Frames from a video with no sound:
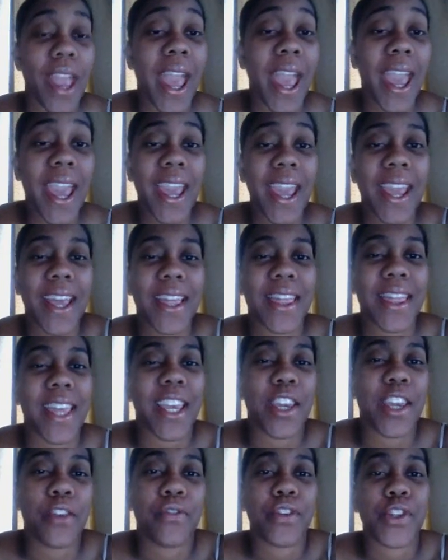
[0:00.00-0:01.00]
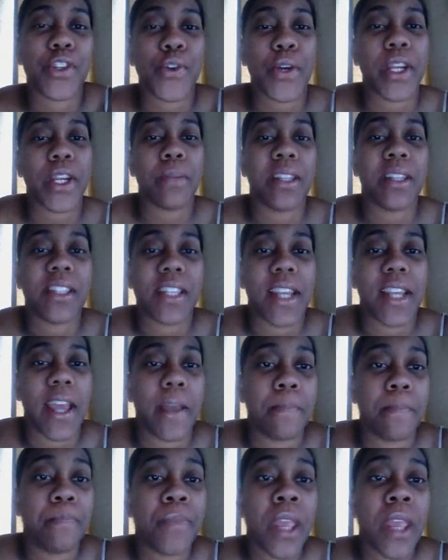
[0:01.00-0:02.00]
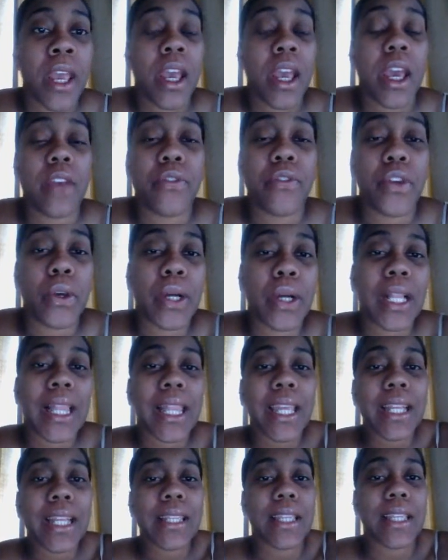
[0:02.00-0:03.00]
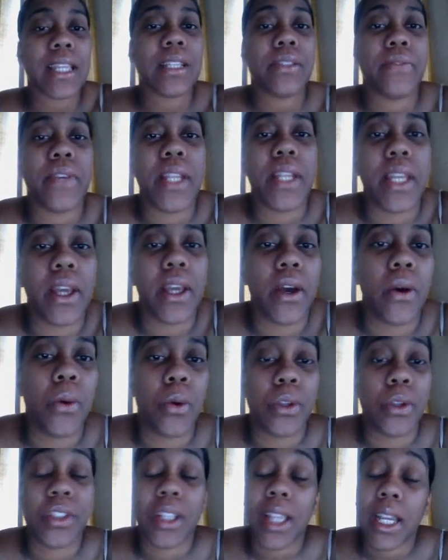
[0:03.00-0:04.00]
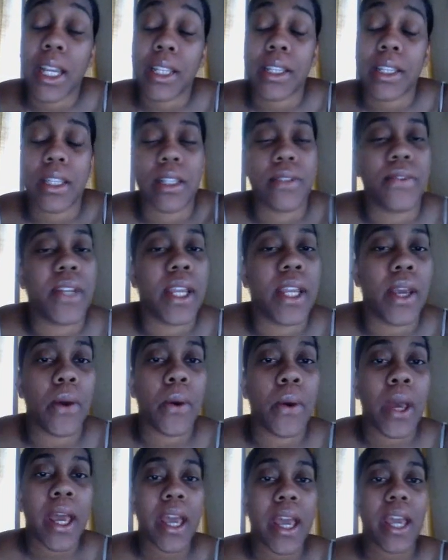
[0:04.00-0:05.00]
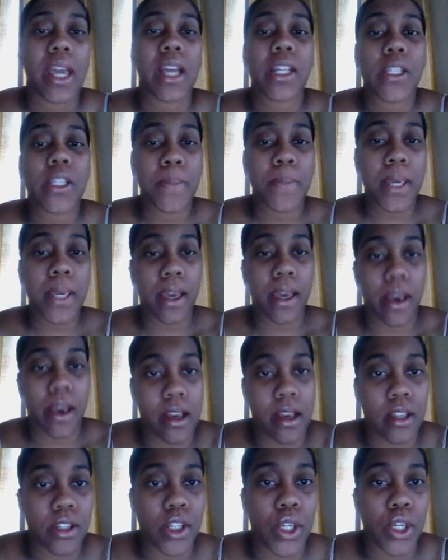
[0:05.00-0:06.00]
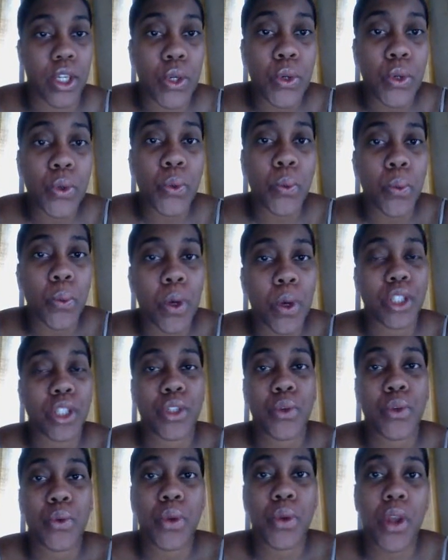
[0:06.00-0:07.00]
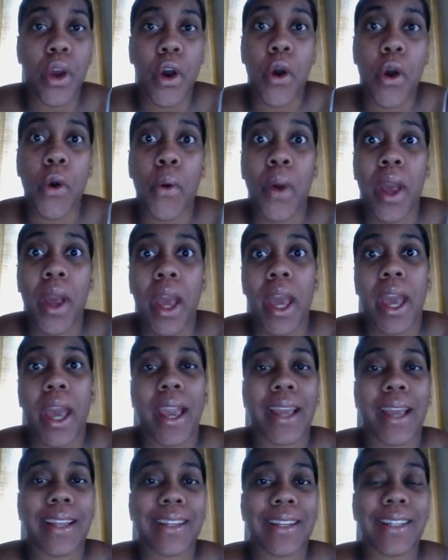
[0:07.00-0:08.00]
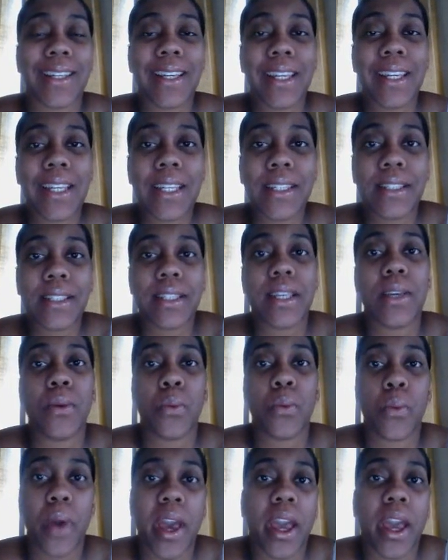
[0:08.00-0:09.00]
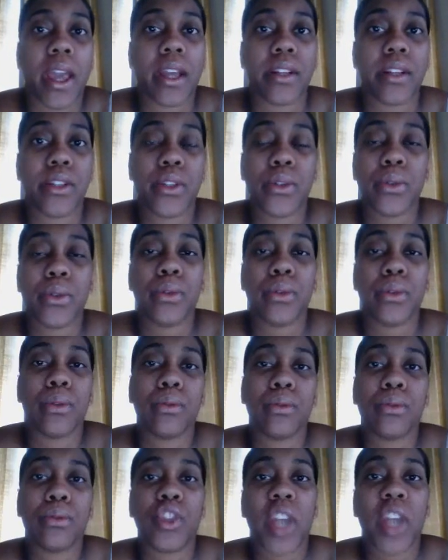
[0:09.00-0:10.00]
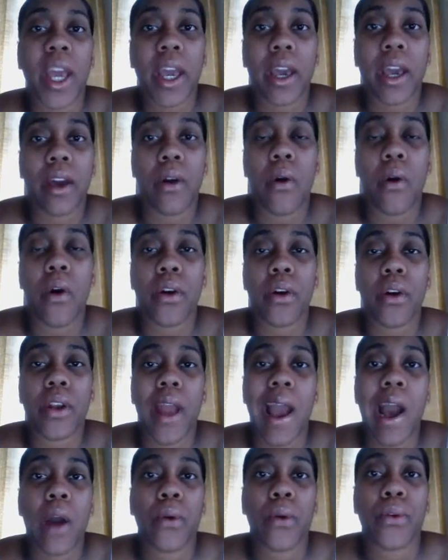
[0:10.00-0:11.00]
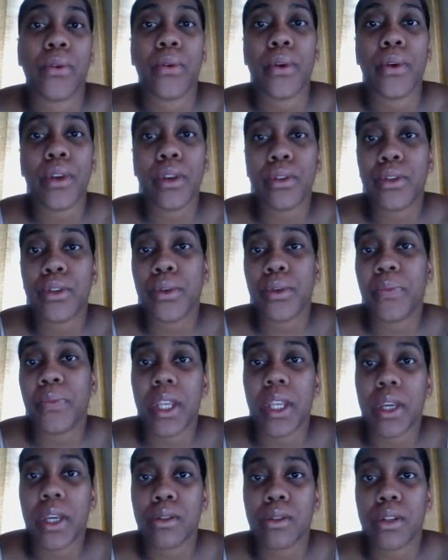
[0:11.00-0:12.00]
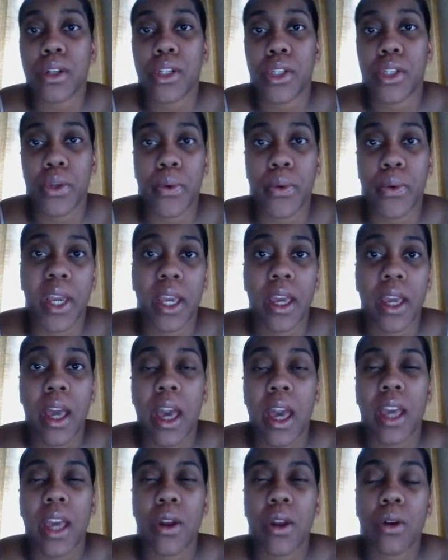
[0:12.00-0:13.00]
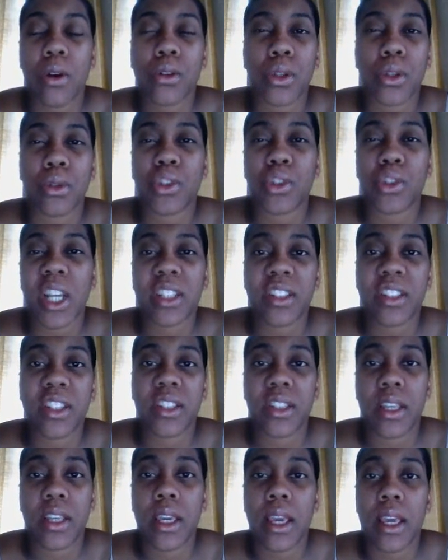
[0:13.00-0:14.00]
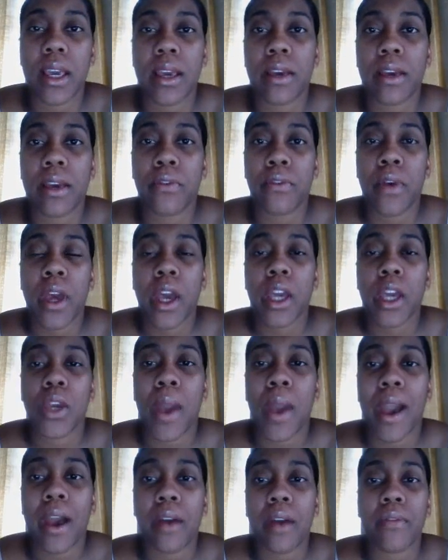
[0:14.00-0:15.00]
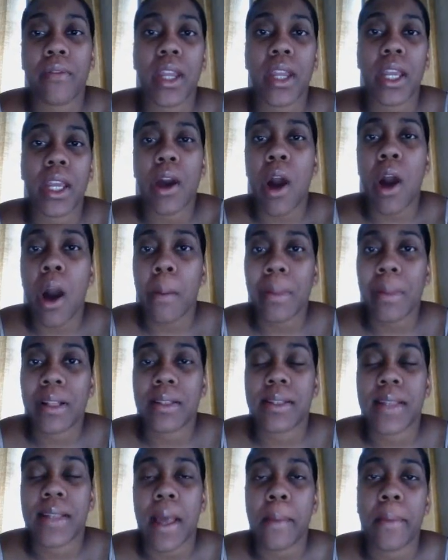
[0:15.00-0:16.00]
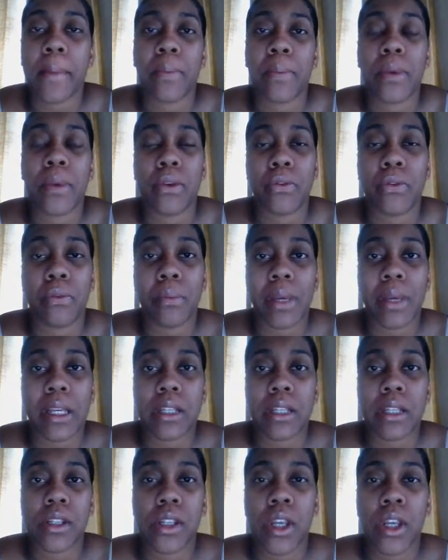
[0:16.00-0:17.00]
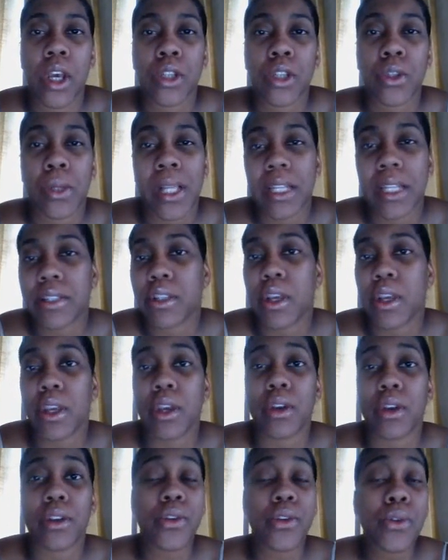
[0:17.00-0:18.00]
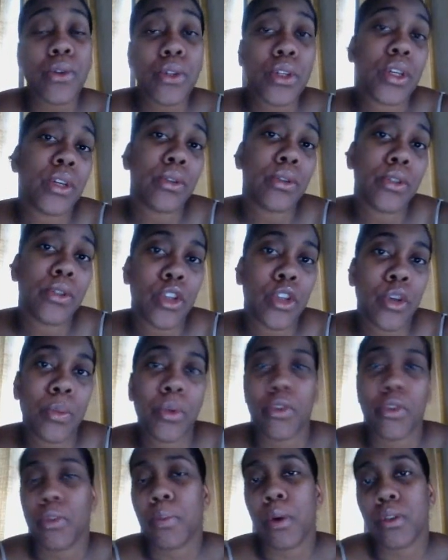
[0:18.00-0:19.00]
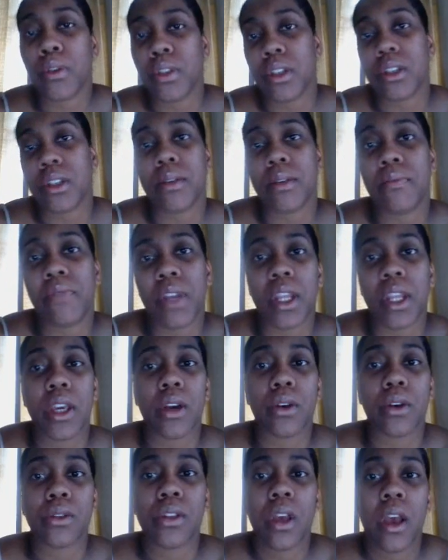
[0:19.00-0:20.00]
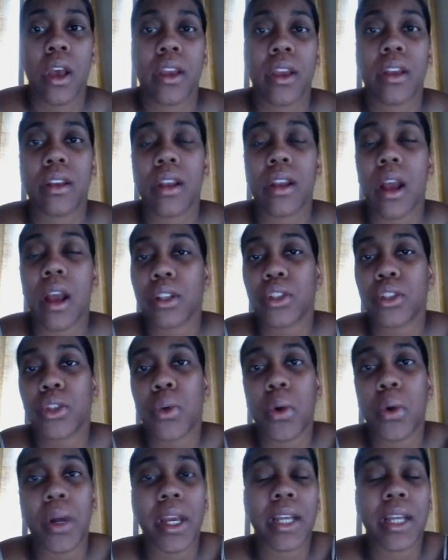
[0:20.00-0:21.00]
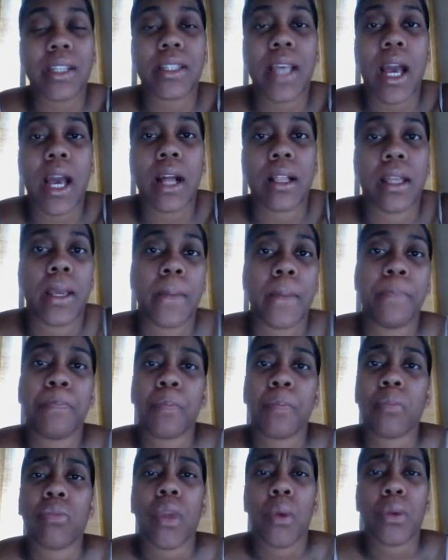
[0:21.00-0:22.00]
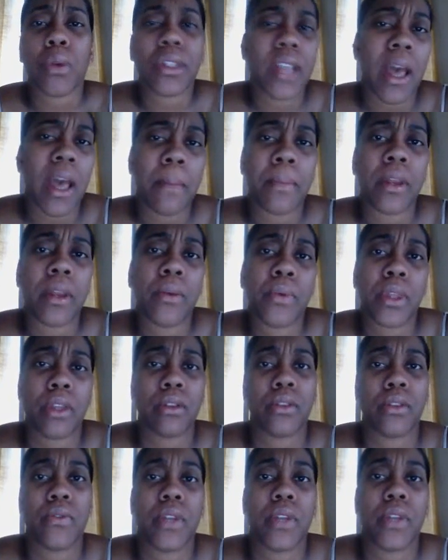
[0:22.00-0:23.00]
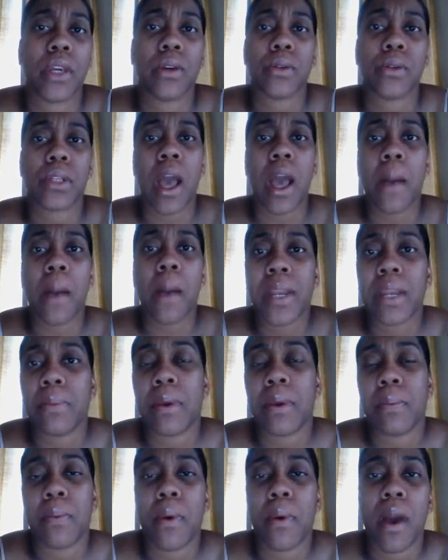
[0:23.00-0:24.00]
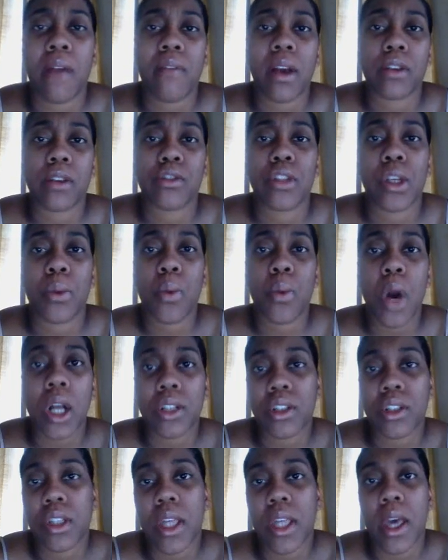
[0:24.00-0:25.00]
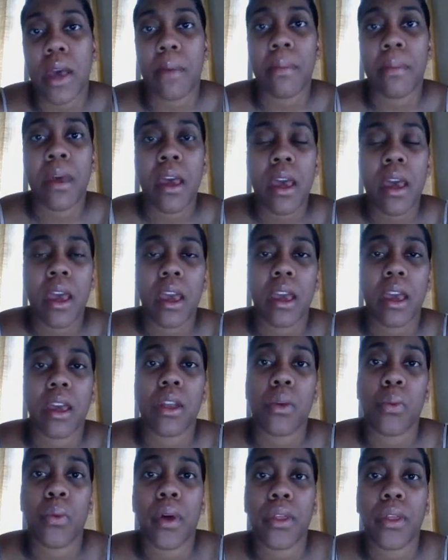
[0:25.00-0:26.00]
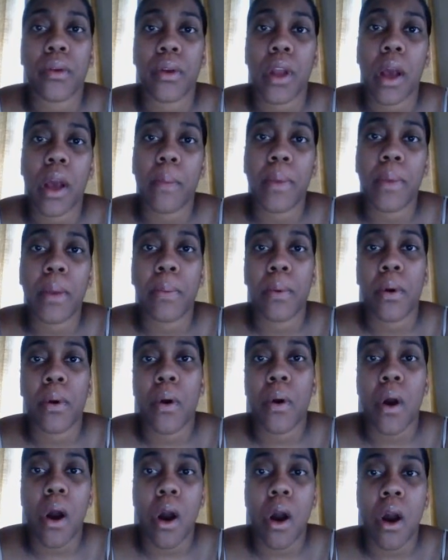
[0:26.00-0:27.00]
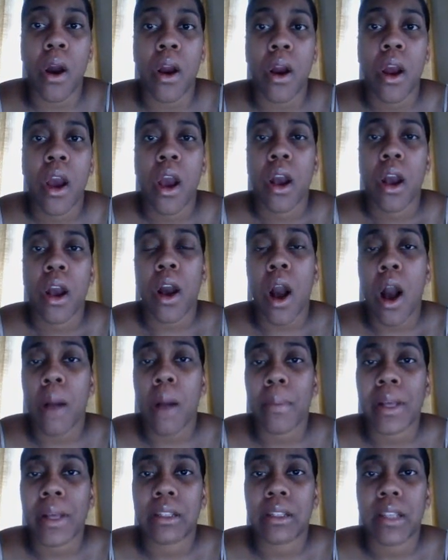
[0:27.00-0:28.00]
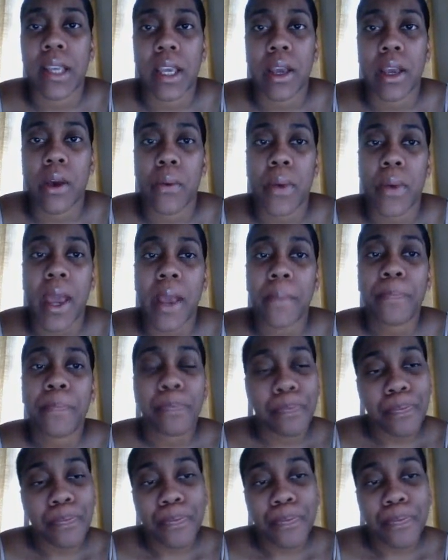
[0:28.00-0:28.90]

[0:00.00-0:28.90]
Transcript: Hey, thank you for joining me today. If you clicked this video or selected this video, it's because you want to know an easy way to check on how your YouTube videos are doing and also check to see if you have any comments that maybe you've missed. So let's say you're new to YouTube, you've posted some videos, you're not sure exactly what's happening with those videos, how many people have actually watched them, and whether or not people are commenting, okay?